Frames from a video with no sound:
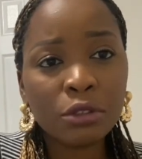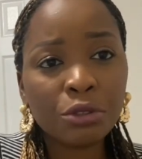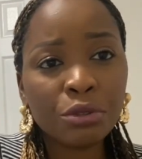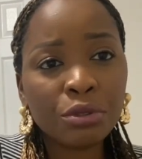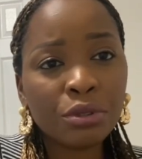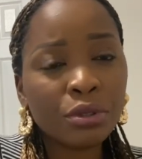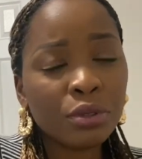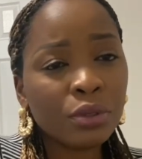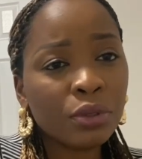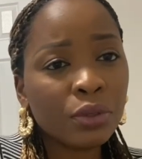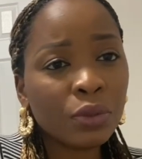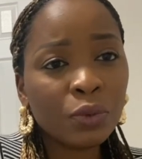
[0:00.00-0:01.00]

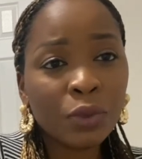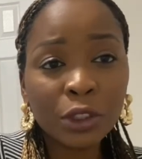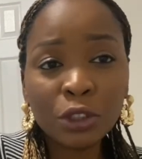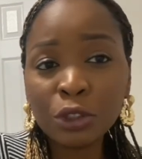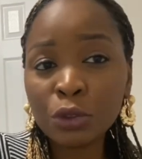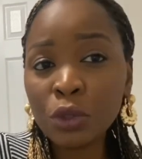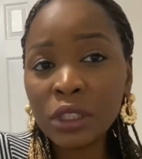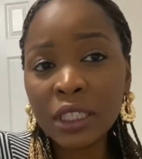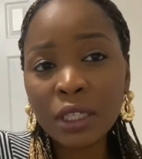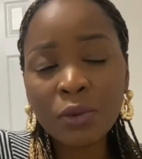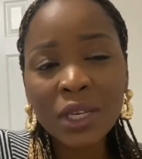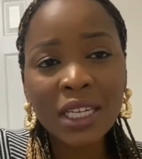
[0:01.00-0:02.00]
to we're just
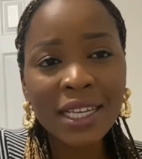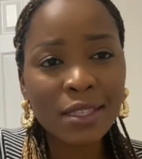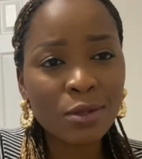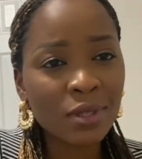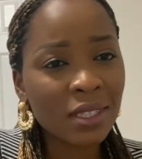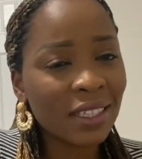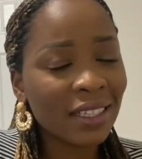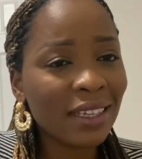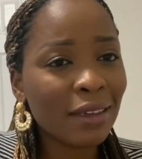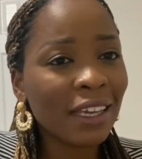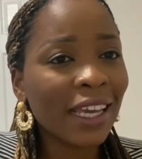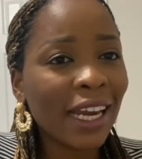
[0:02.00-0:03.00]
strolling we needed to
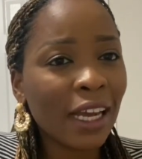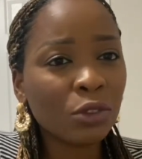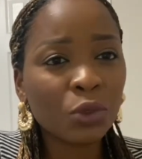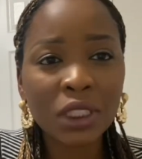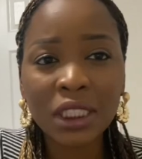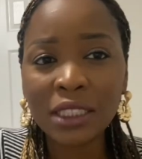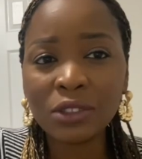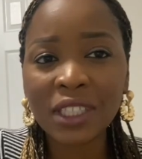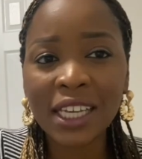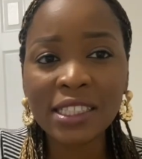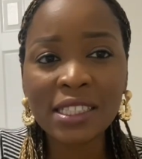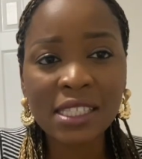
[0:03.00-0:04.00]
get out we needed to
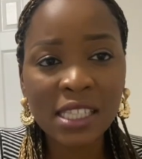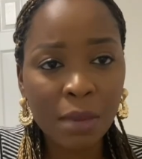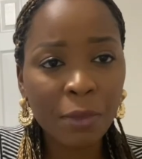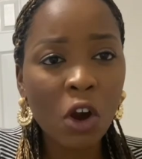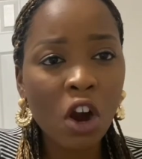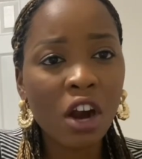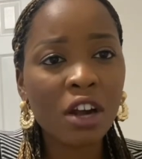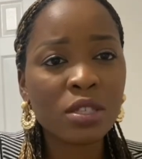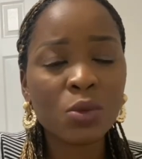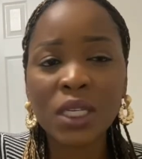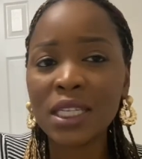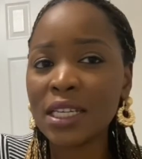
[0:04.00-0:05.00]
get sim cards
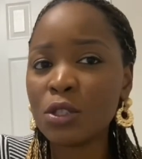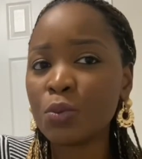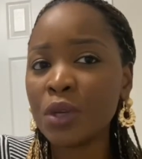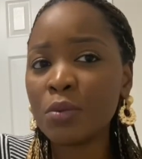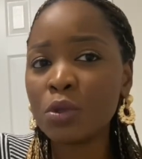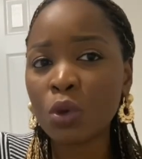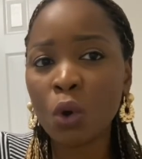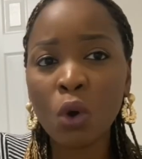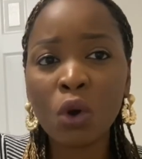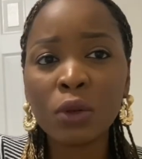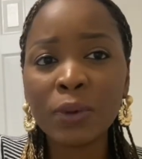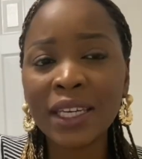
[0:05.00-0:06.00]
we needed to be able to
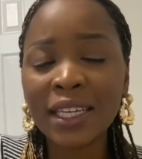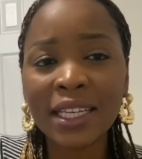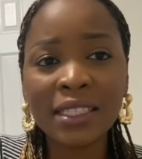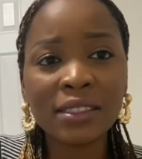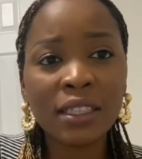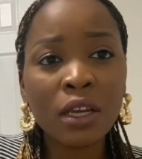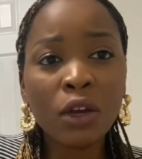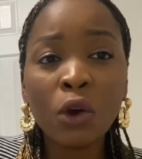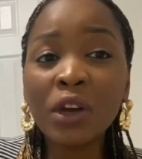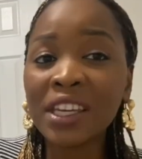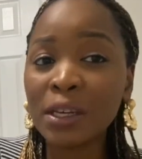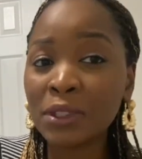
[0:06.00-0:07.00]
call we needed
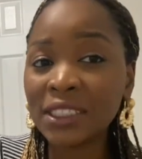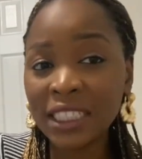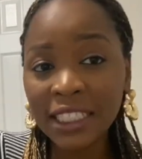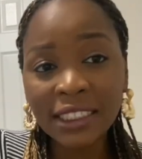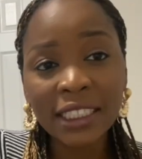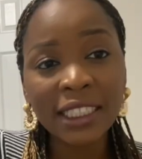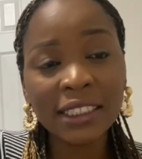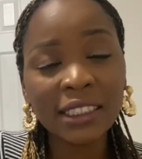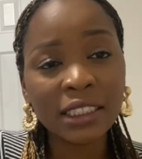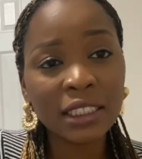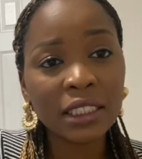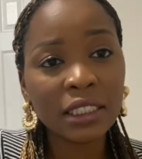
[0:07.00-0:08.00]
okay there was internet in
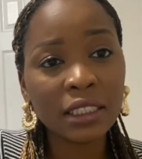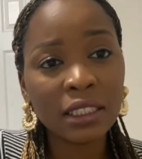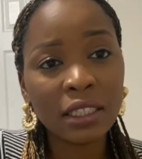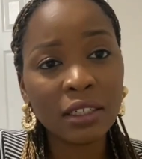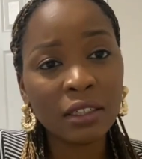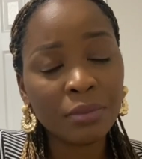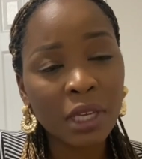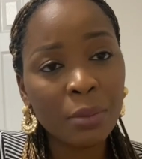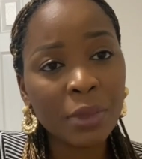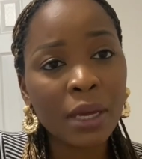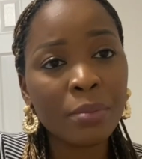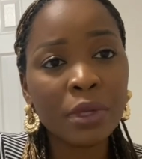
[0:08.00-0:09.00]
the um,
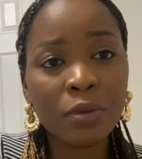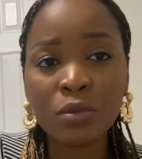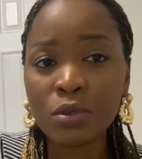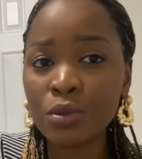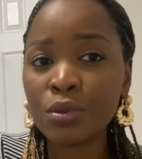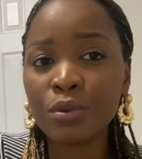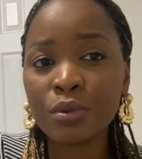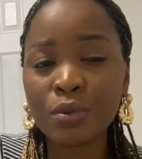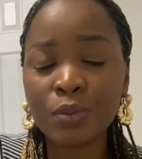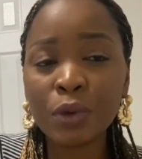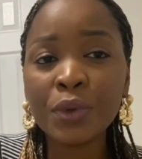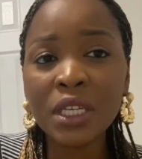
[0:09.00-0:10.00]
airbnb so you
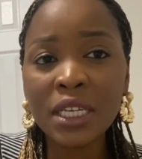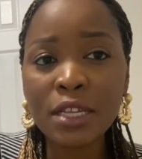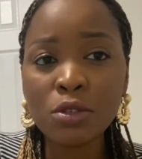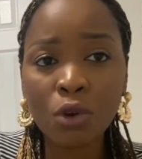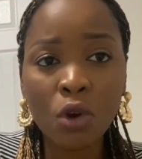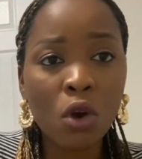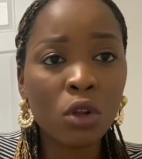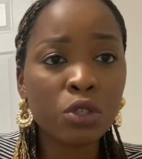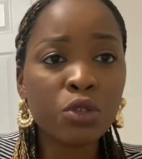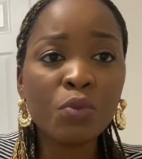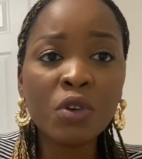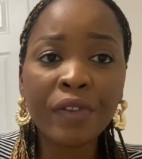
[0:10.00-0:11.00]
could but we needed to call
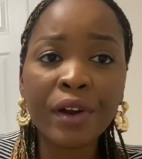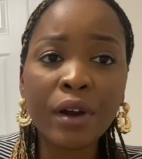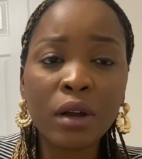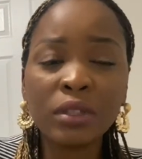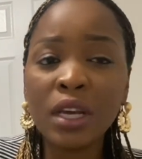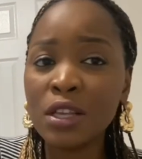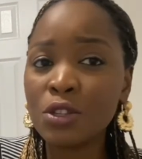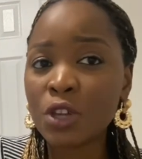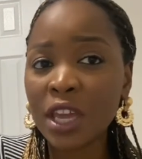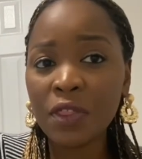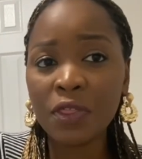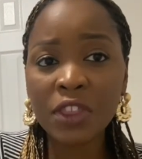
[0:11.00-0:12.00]
to move around to
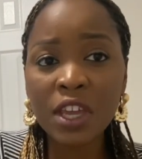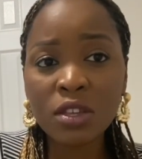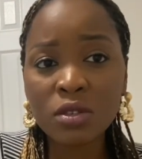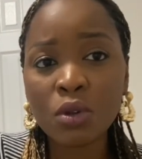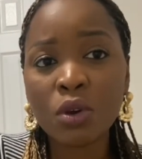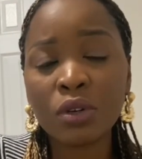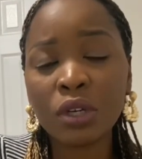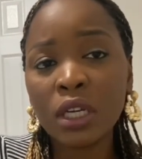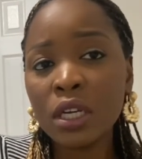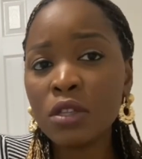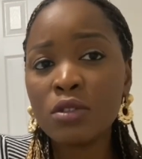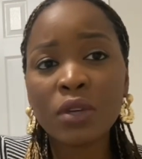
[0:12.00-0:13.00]
get things done
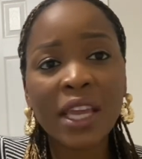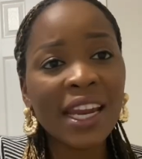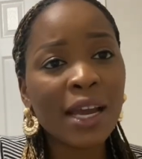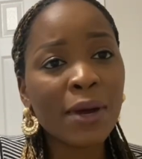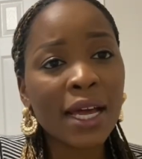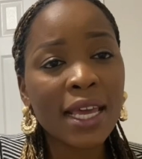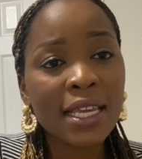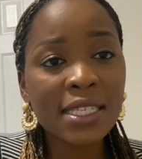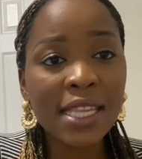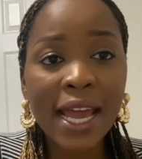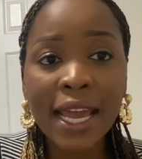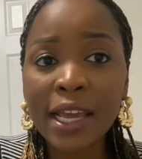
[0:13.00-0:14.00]
to get our
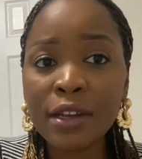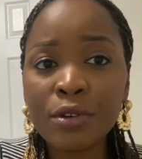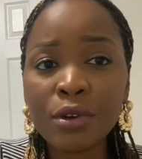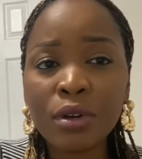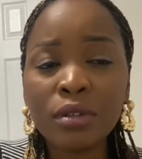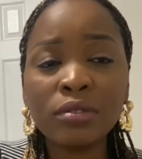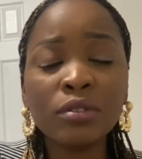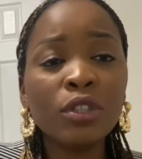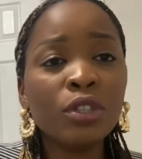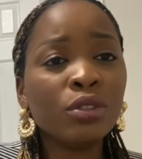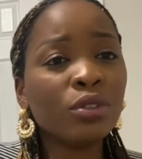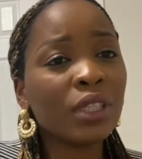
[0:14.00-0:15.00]
sin done
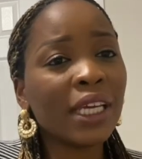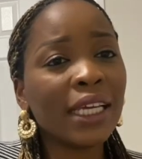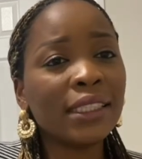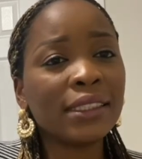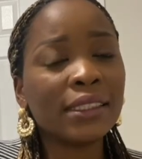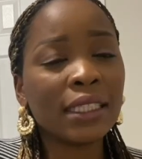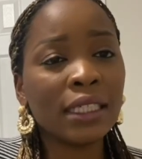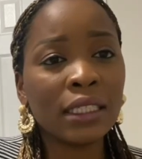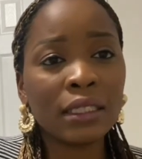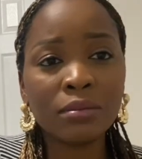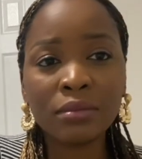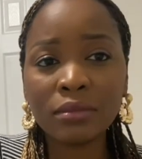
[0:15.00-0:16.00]
to get
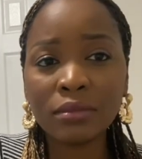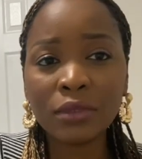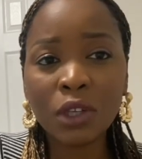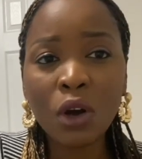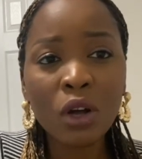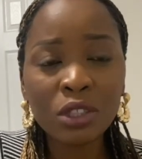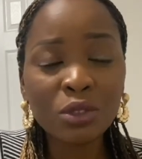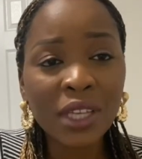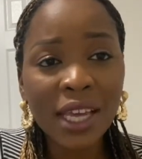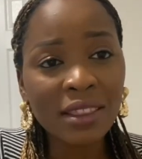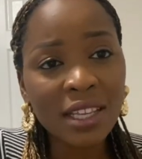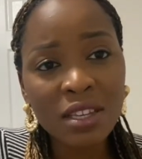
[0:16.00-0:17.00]
um oh, to
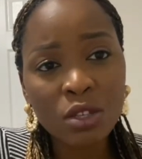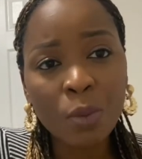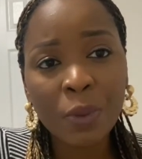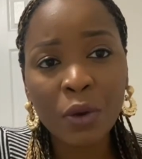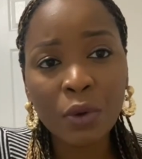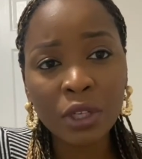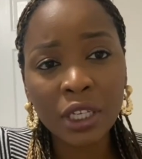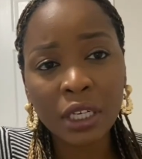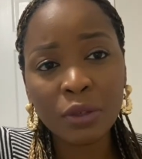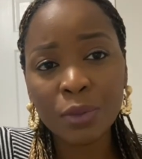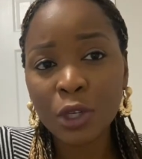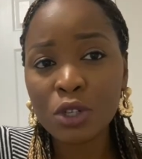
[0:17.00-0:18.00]
get things up and
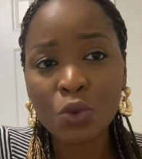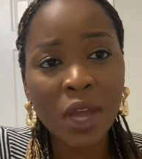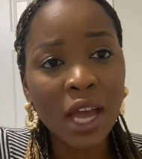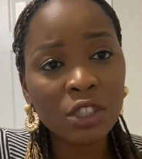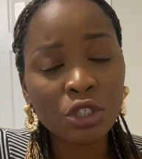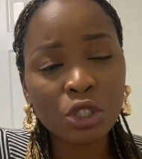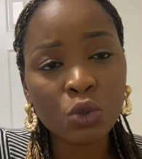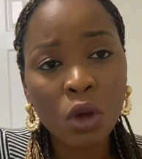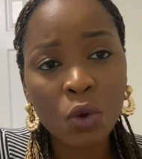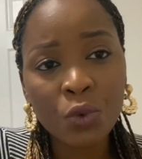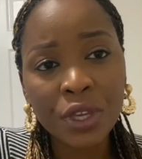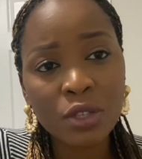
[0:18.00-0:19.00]
running because we had just
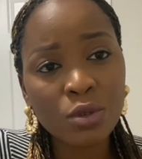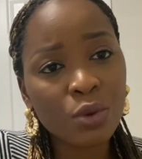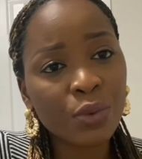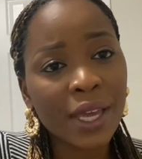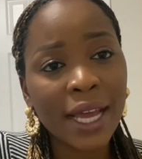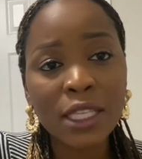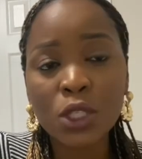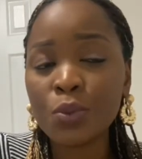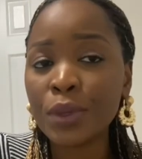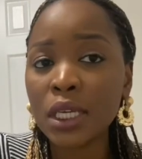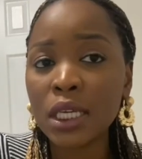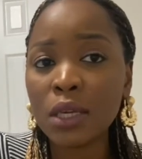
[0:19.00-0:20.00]
one week so we had to
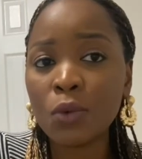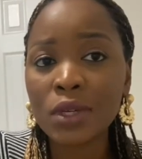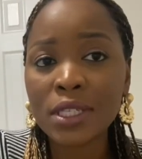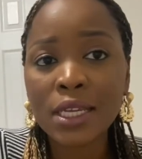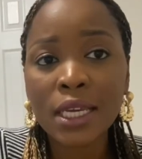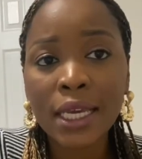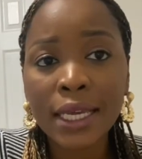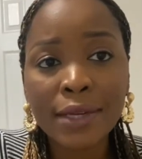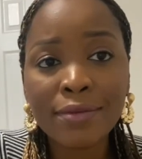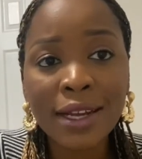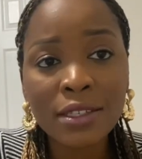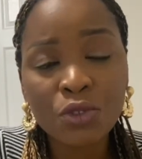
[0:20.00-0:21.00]
be it was a
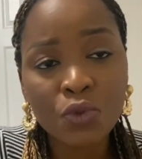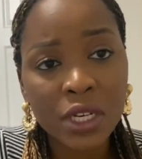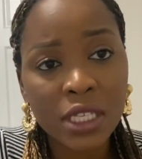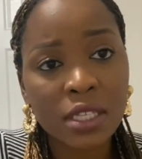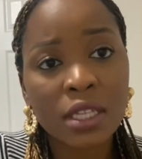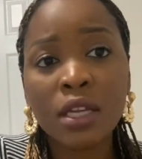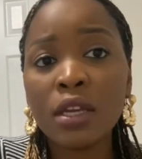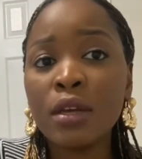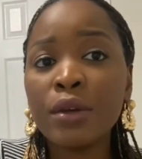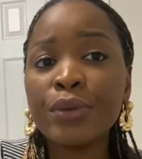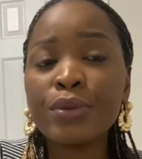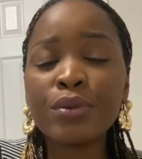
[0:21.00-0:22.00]
rat race
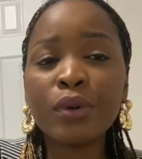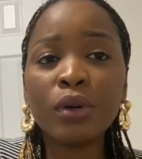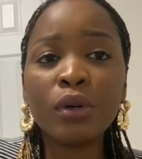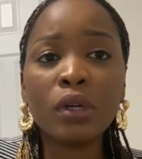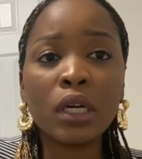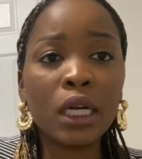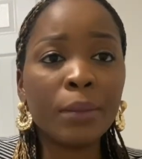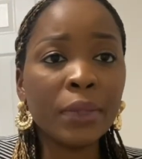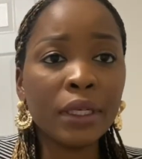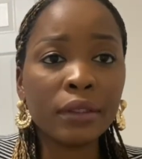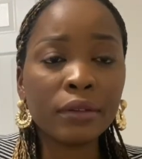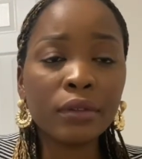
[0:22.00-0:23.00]
so i
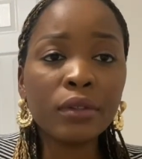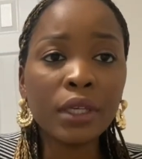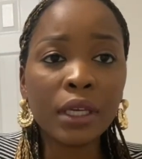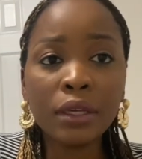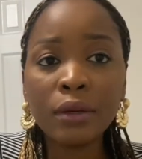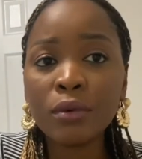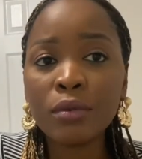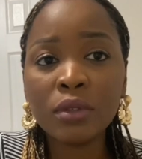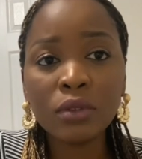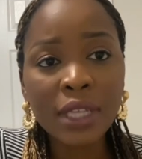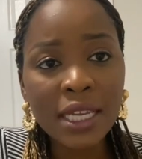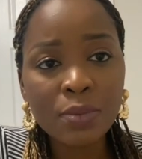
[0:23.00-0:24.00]
mean okay
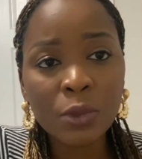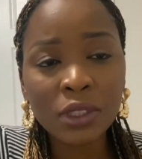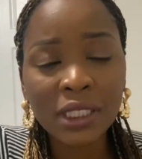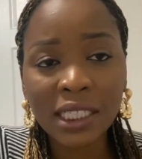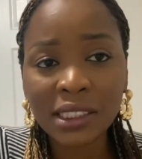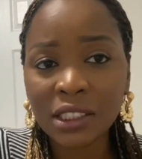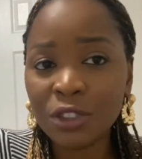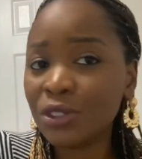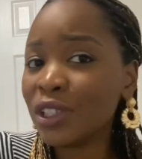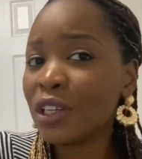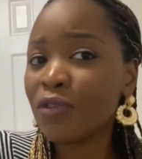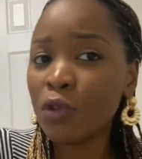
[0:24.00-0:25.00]
let's book taxi you
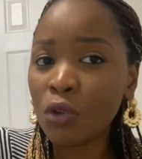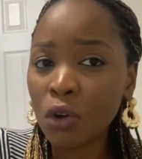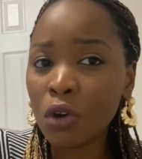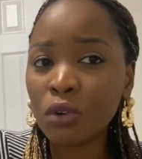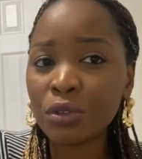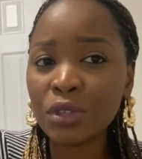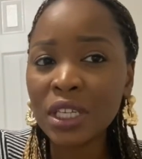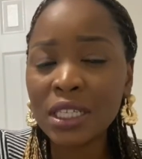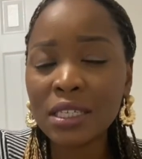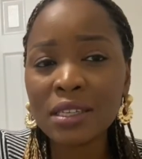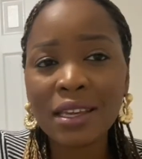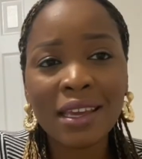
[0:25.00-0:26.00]
need a phone call you
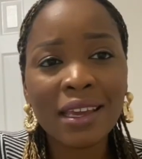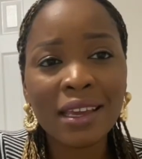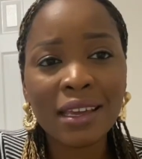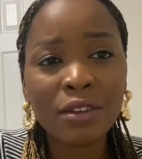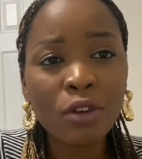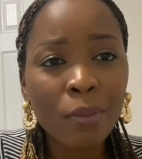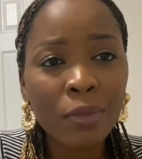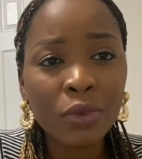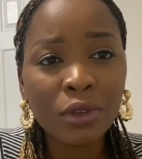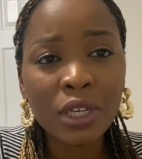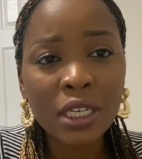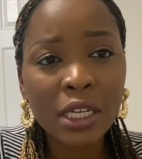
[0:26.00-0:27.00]
need a num
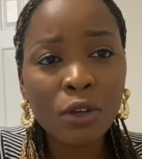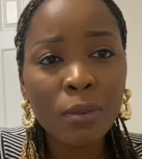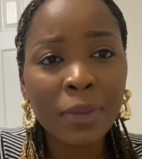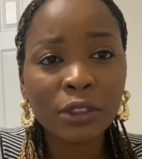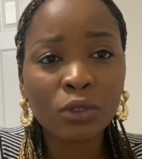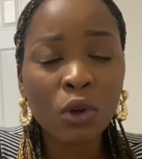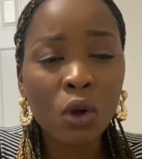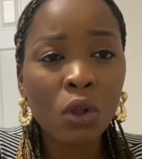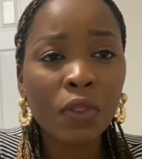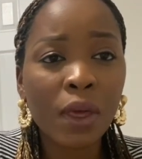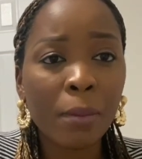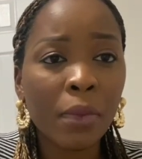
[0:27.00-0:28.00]
you need a number to call
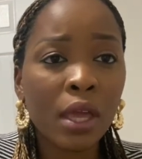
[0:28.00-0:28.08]
them